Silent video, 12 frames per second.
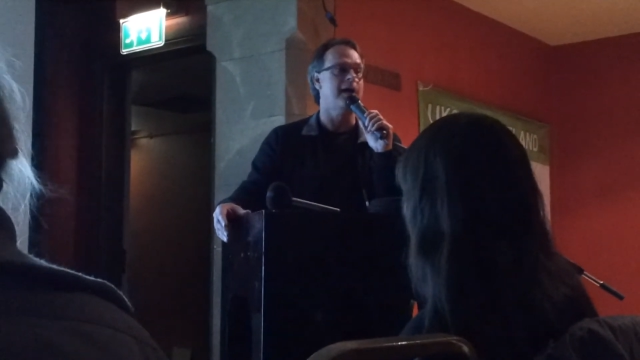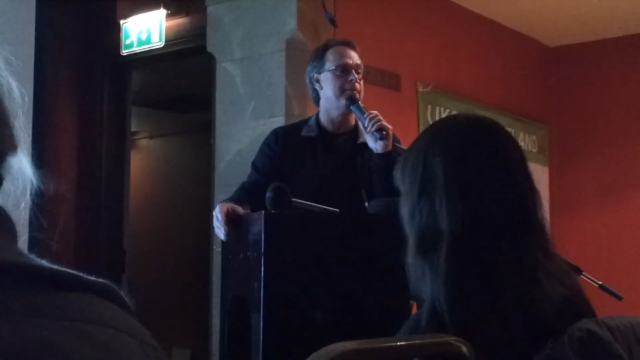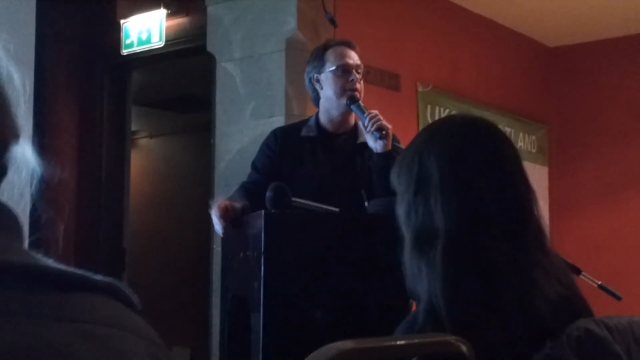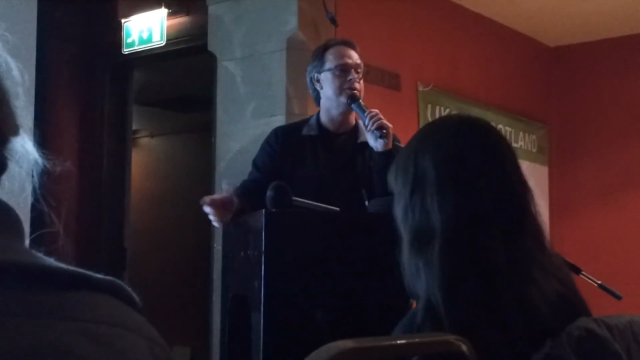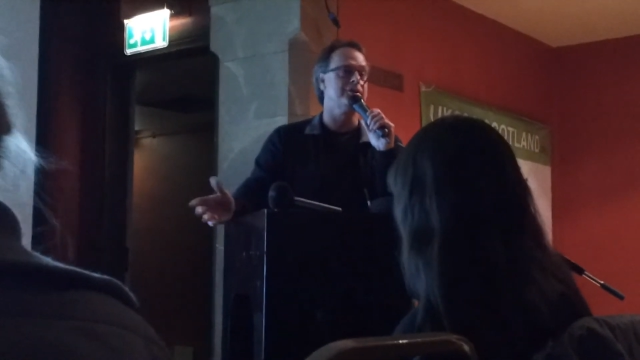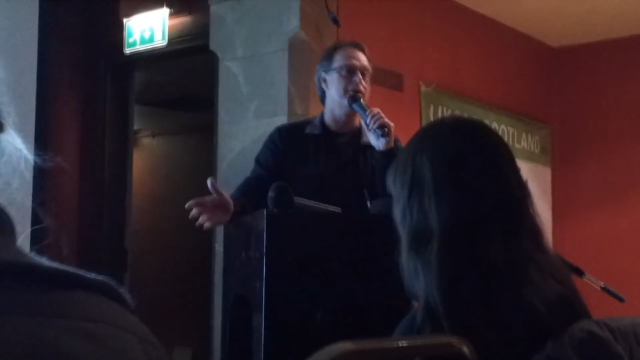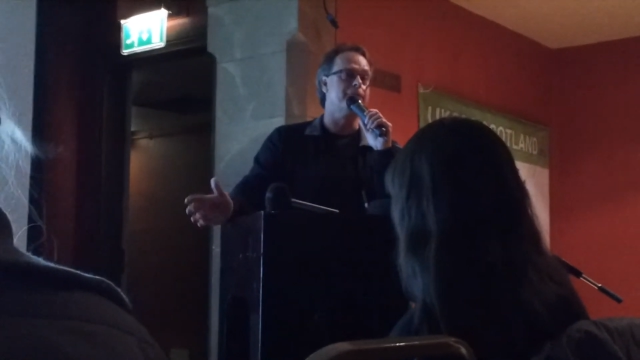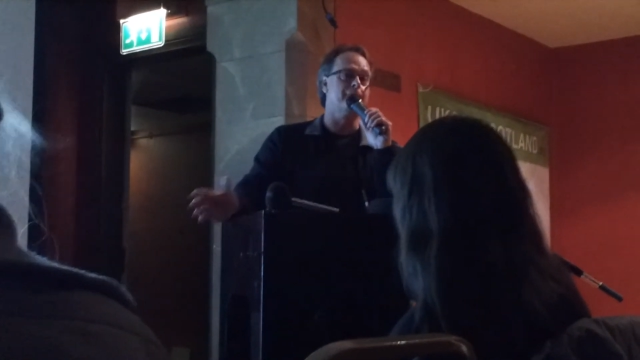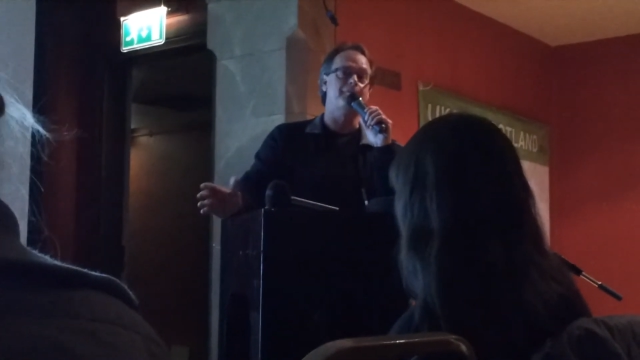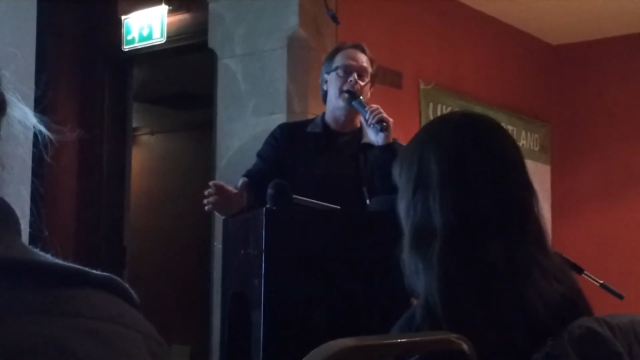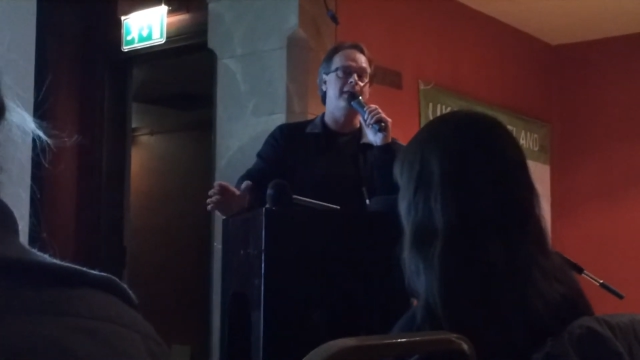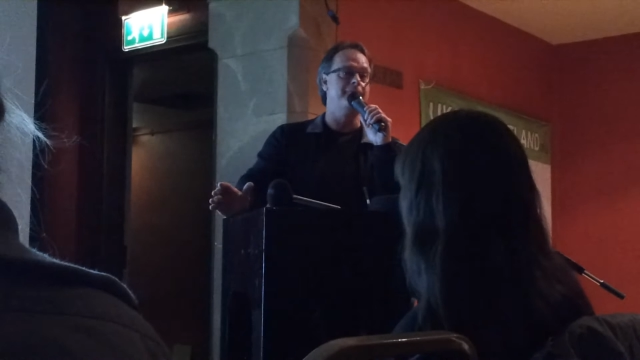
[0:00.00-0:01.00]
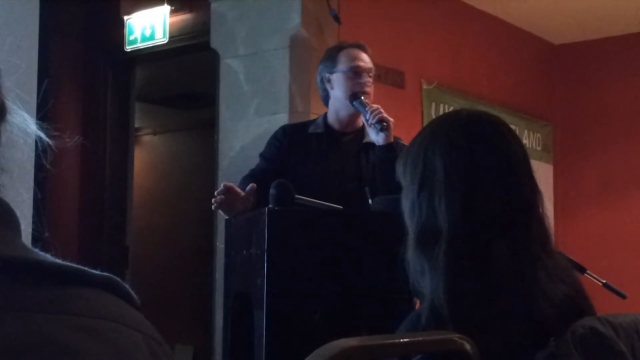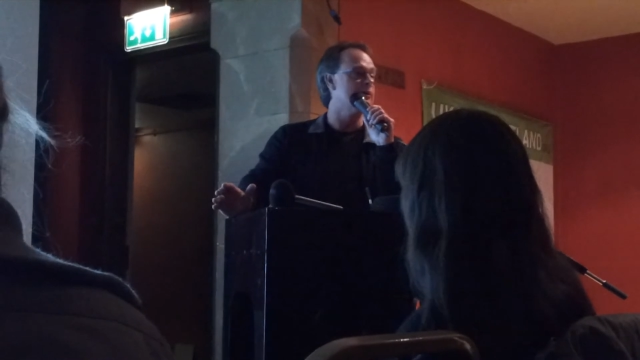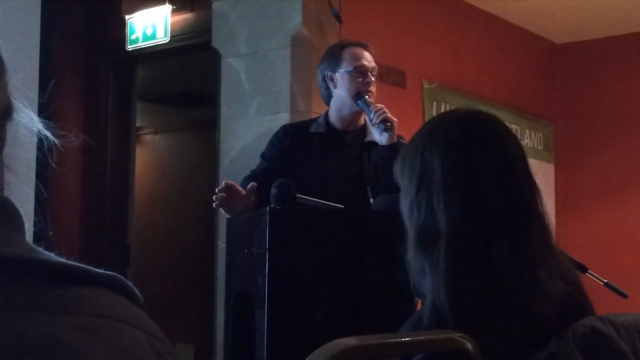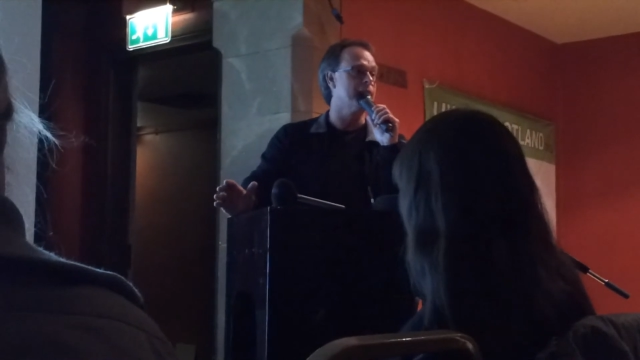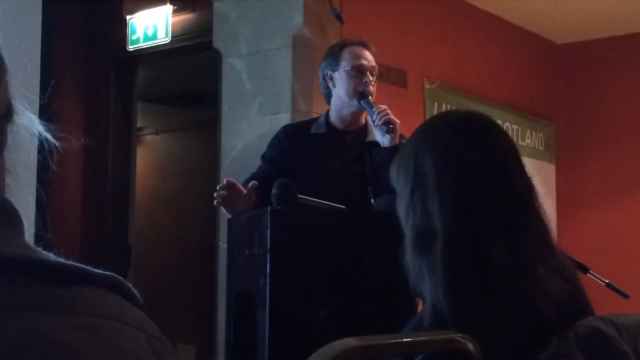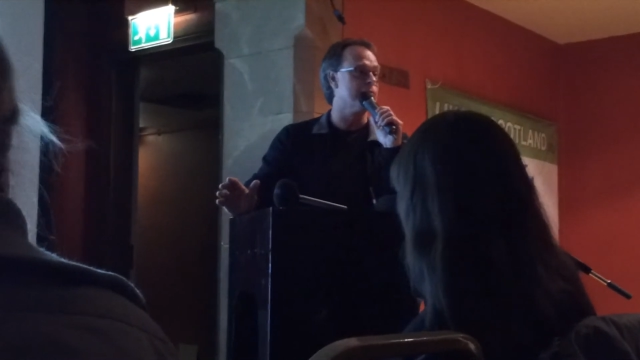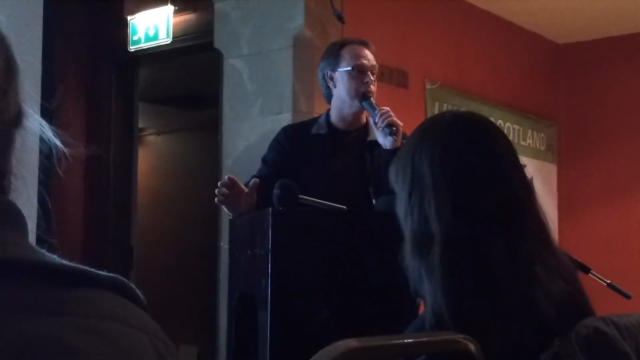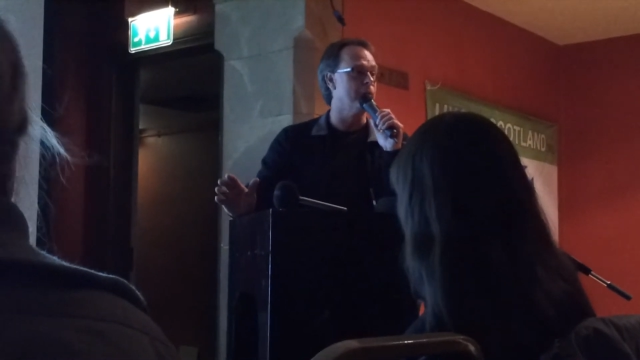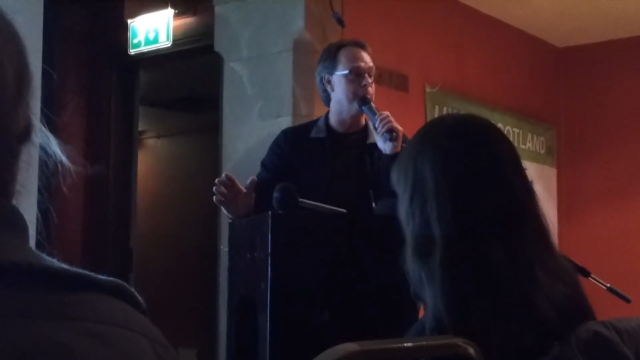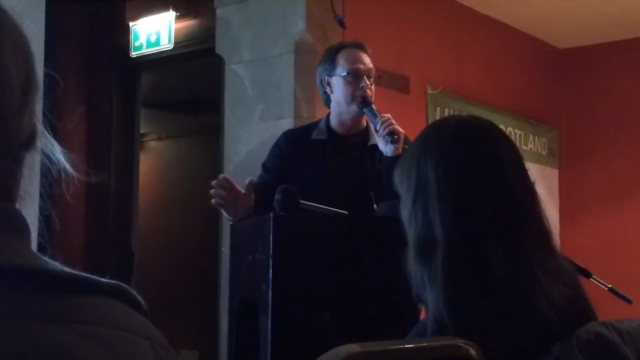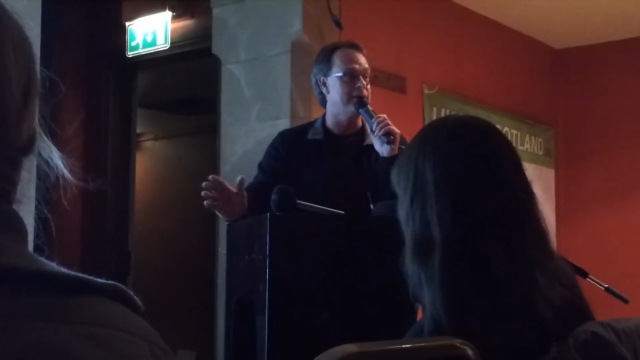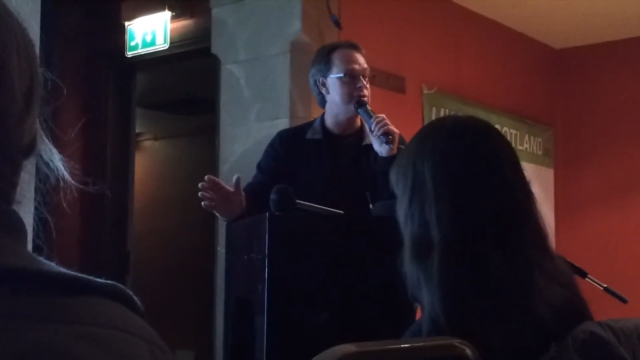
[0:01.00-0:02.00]
I've been in jail for 5 years. There was a
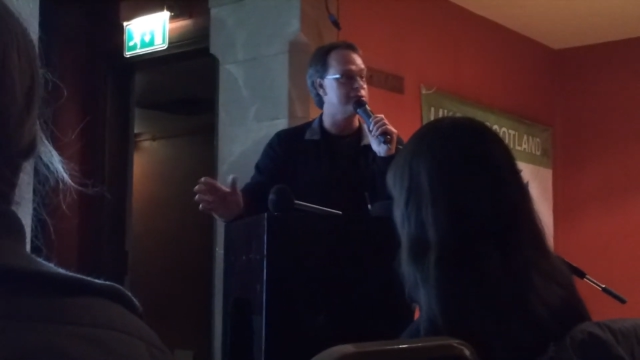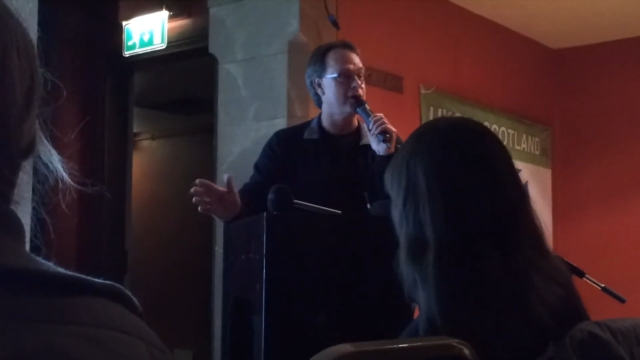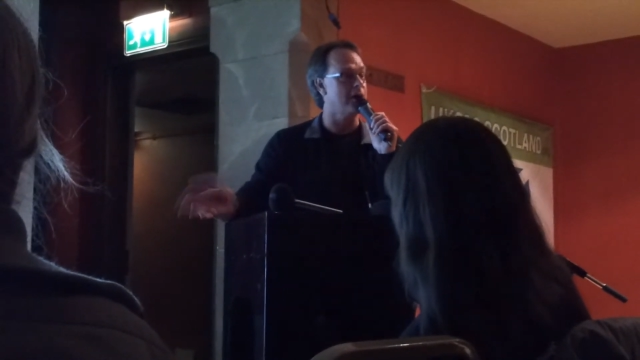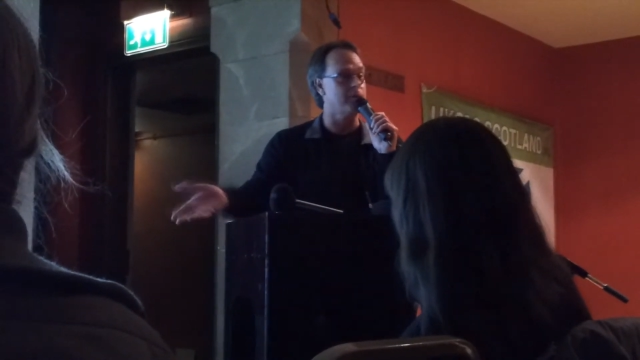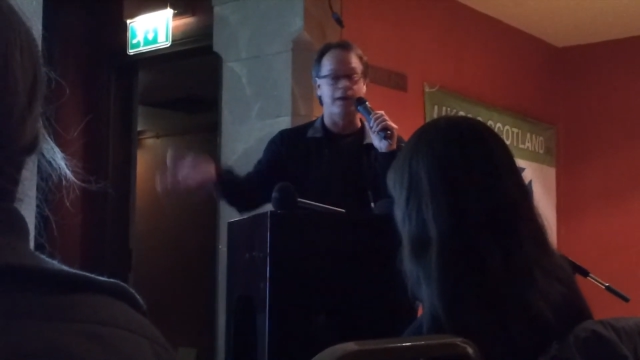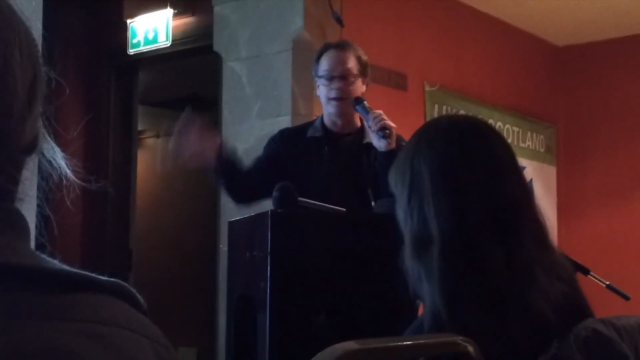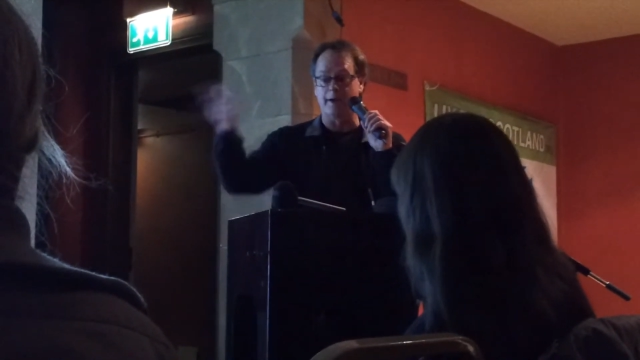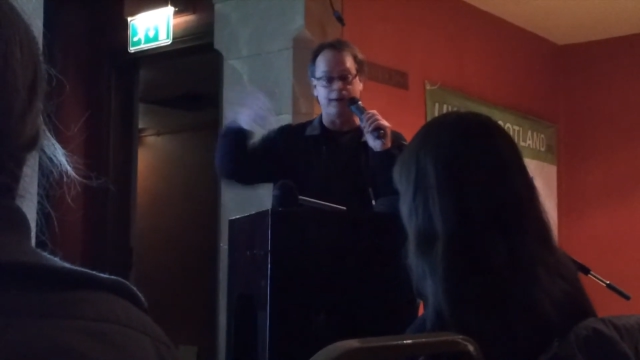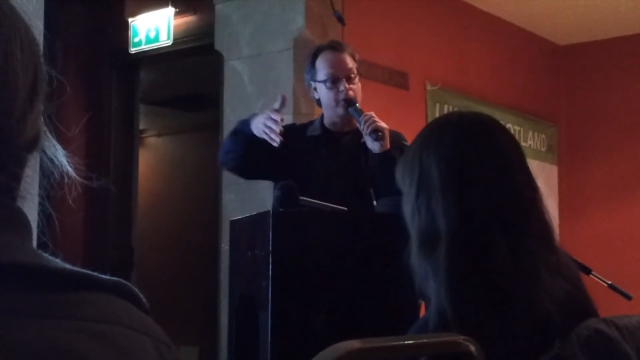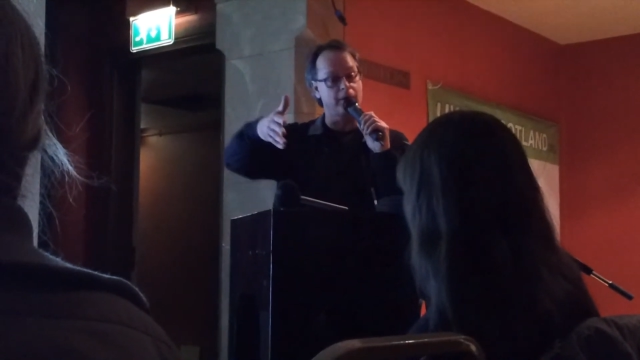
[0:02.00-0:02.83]
real price shock when I got